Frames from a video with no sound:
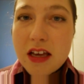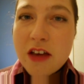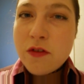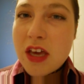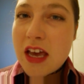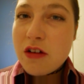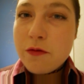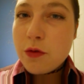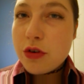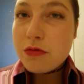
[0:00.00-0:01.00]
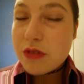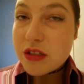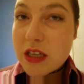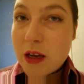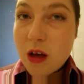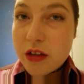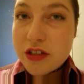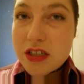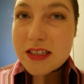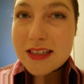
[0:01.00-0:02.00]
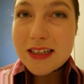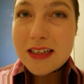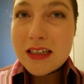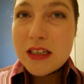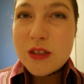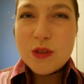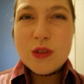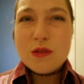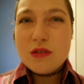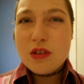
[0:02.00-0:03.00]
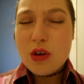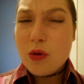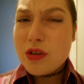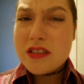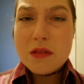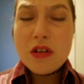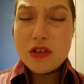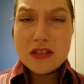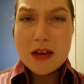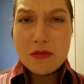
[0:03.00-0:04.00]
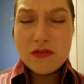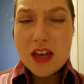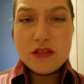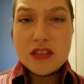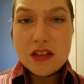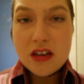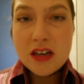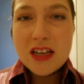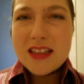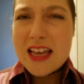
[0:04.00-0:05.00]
If you can't afford a real psychologist, then just go to some other type of counselor.